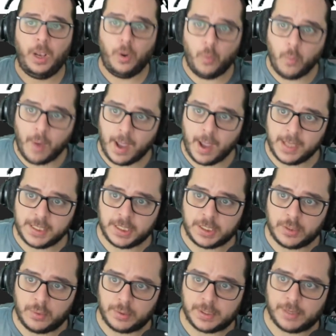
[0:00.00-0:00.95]
Why is the
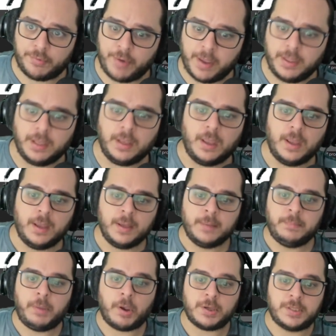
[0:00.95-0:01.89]
source already?
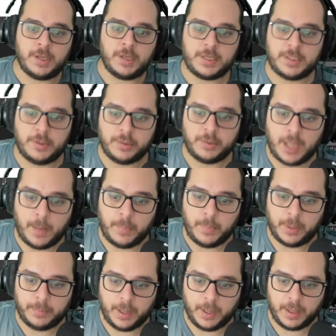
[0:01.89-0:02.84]
Because there's no
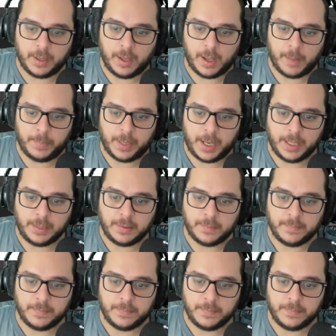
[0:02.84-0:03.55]
template being applied.